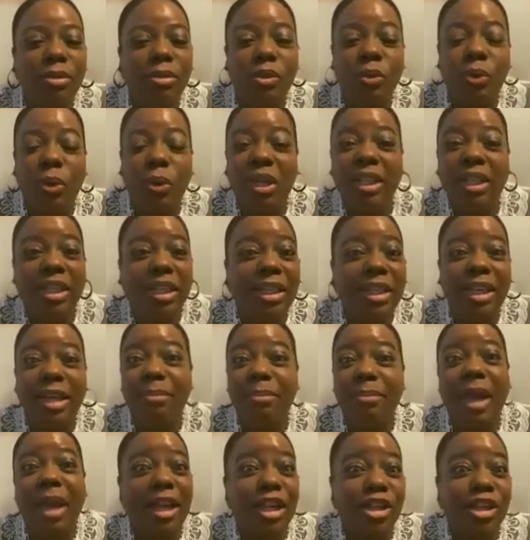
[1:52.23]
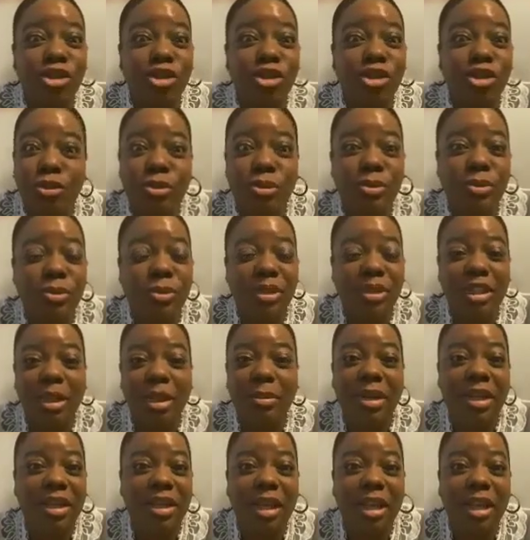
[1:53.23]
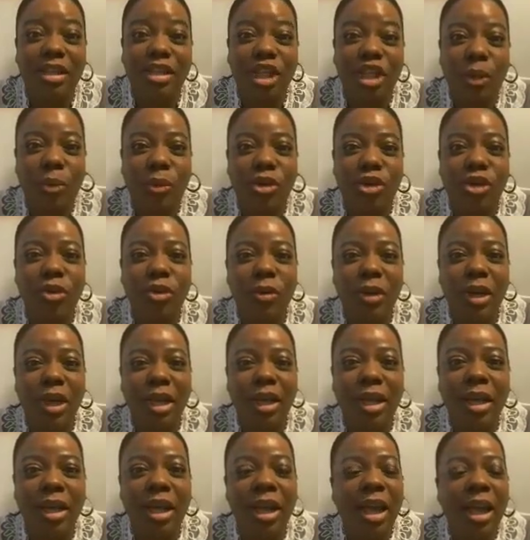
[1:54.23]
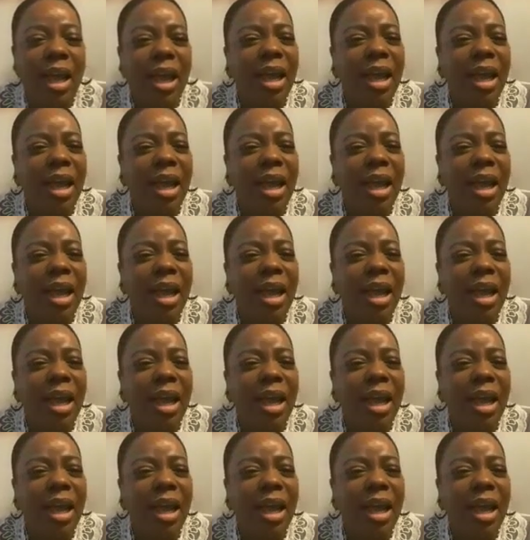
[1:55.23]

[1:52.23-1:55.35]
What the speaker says: quickly get back into some of the things they were doing.